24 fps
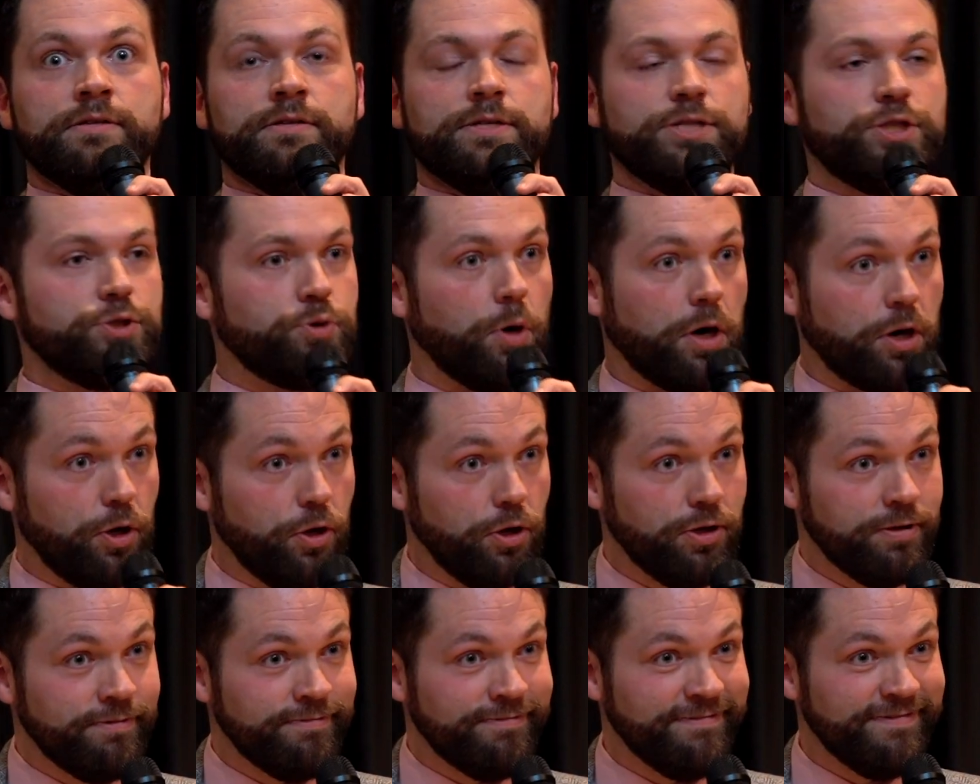
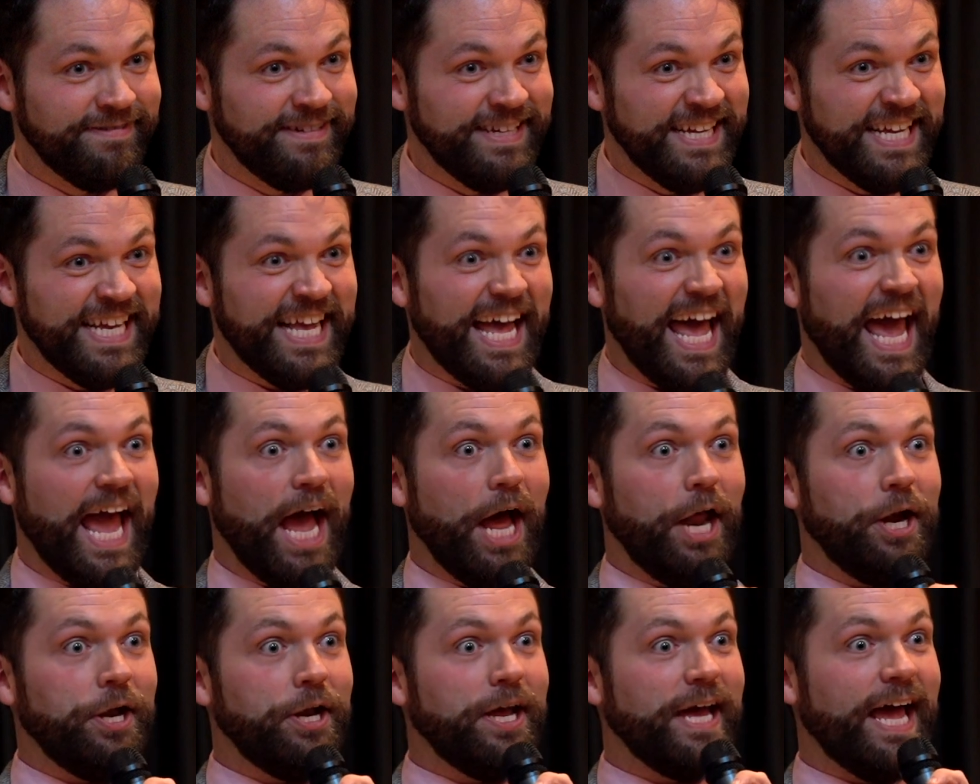struggle
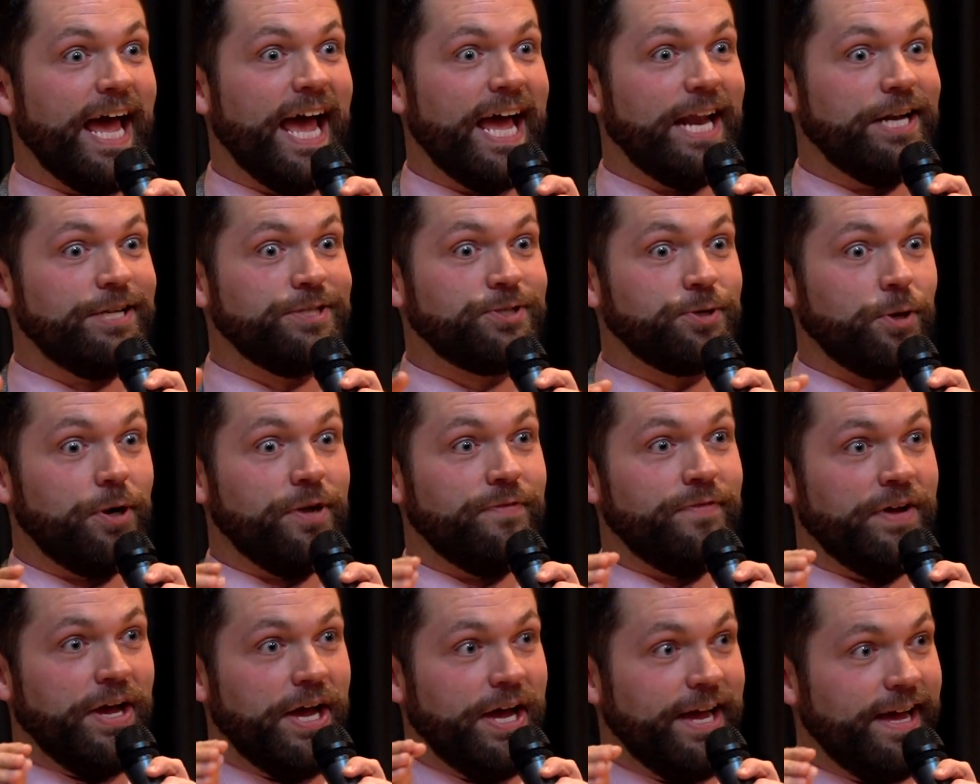and and sort
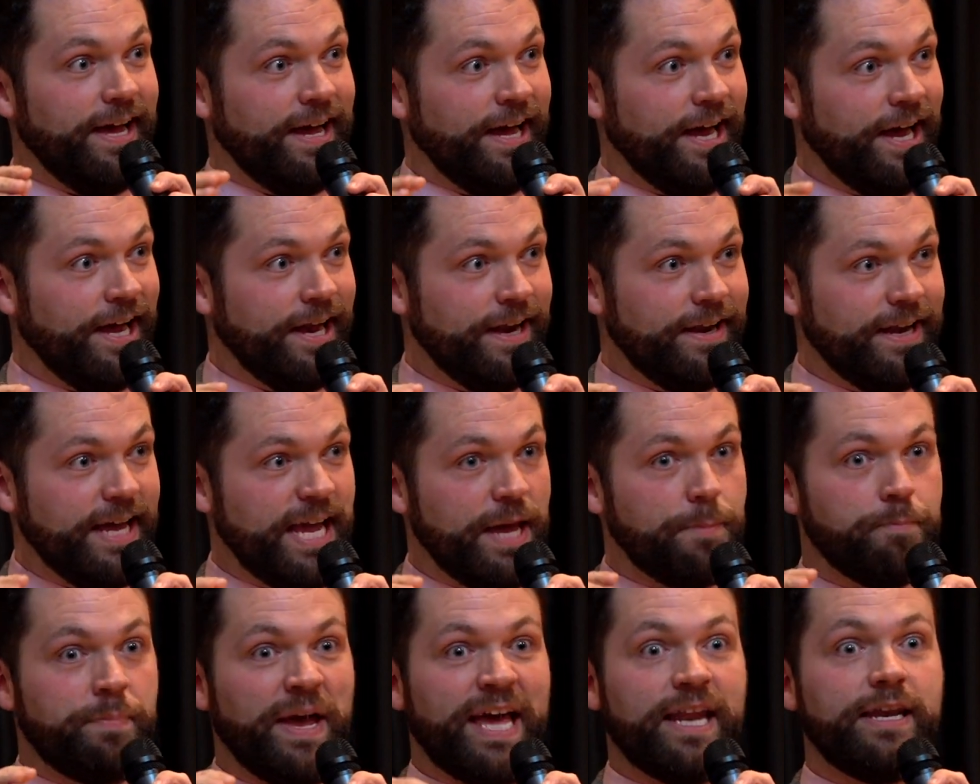of a, uh,
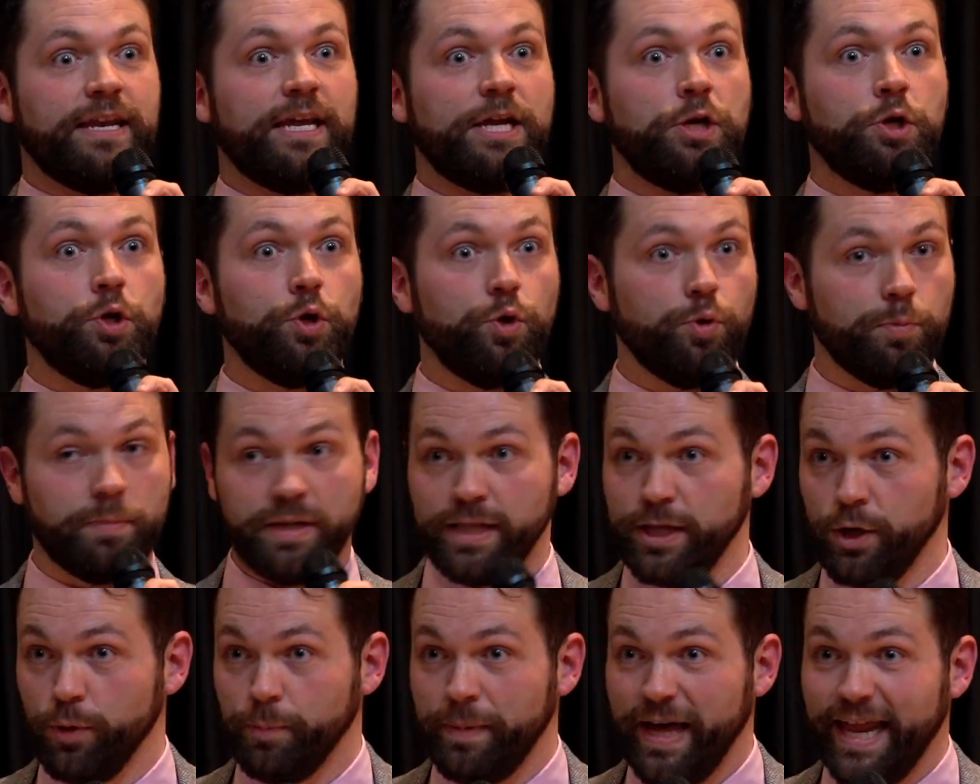impending doom a
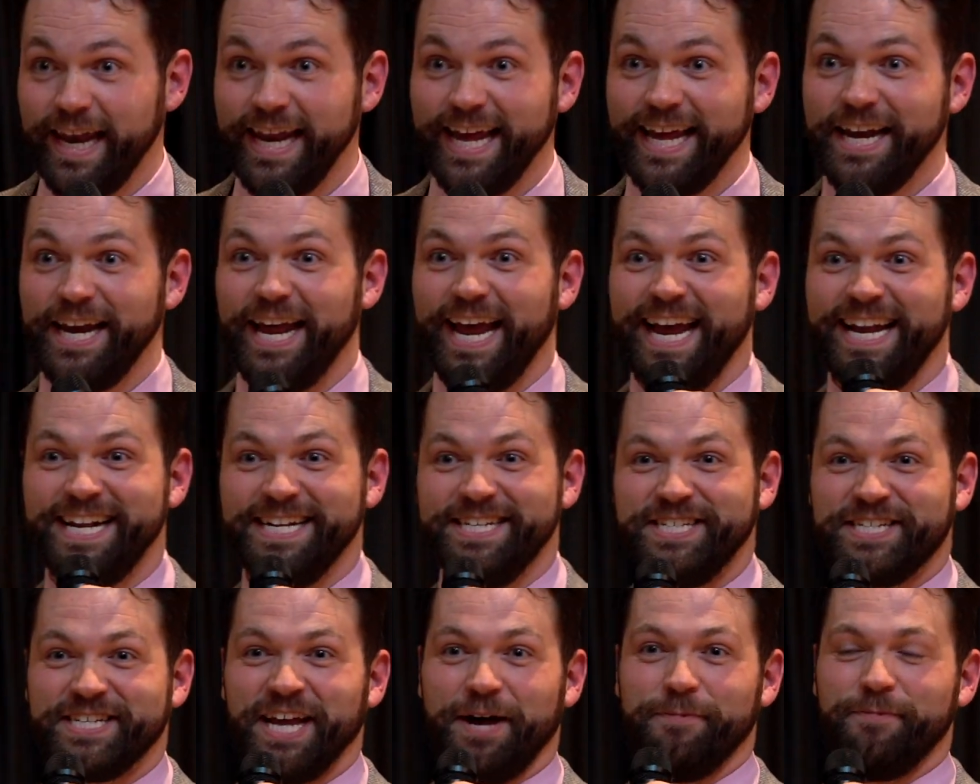little bit in, in
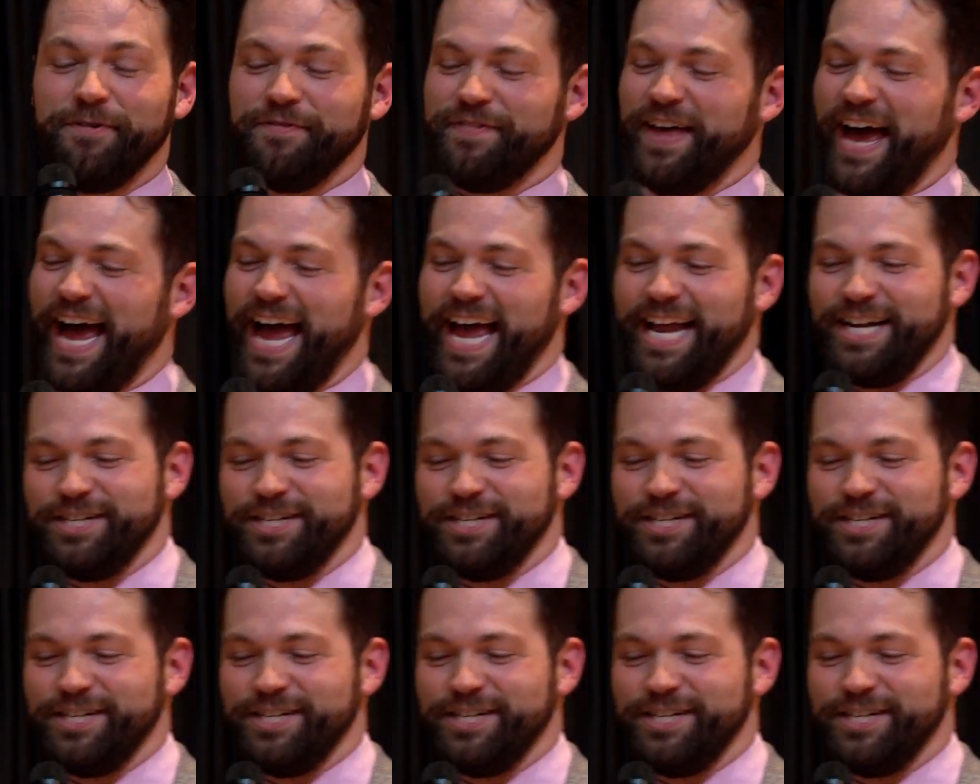some of that.